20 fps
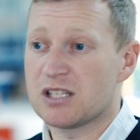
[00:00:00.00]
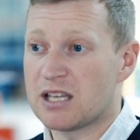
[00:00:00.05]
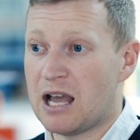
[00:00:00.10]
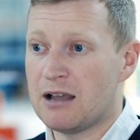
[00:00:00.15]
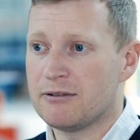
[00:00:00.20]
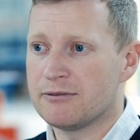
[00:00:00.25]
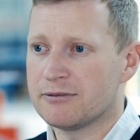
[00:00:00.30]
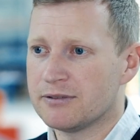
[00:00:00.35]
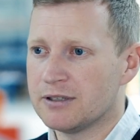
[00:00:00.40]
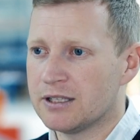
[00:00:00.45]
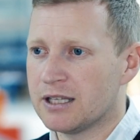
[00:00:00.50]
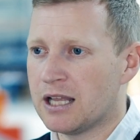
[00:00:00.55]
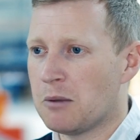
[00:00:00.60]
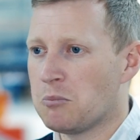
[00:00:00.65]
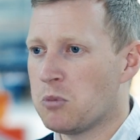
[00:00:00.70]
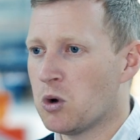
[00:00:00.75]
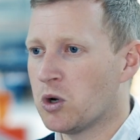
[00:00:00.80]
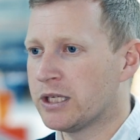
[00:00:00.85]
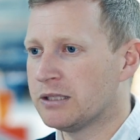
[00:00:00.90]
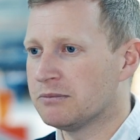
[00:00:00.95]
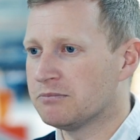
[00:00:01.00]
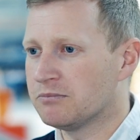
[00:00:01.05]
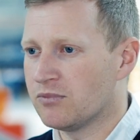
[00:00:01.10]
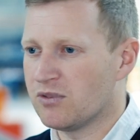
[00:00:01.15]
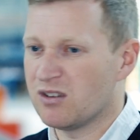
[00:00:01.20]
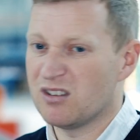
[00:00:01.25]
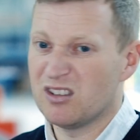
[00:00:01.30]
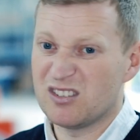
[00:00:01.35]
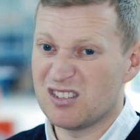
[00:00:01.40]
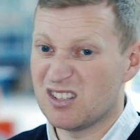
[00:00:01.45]
staff at that point,
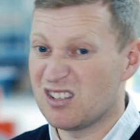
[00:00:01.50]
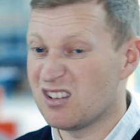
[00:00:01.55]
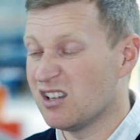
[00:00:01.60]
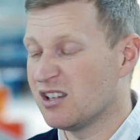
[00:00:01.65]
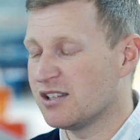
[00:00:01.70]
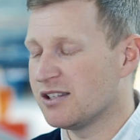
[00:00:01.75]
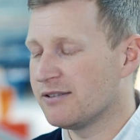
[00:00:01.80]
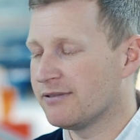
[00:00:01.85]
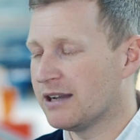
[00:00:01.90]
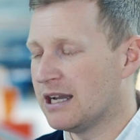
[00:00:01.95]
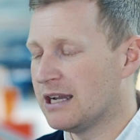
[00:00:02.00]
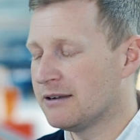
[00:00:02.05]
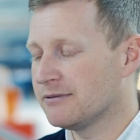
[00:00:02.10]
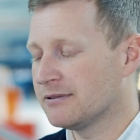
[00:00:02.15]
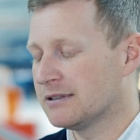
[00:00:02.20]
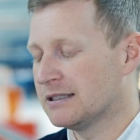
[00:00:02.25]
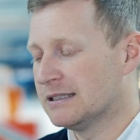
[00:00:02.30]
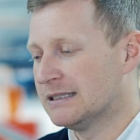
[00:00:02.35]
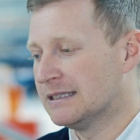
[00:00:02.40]
30, 35.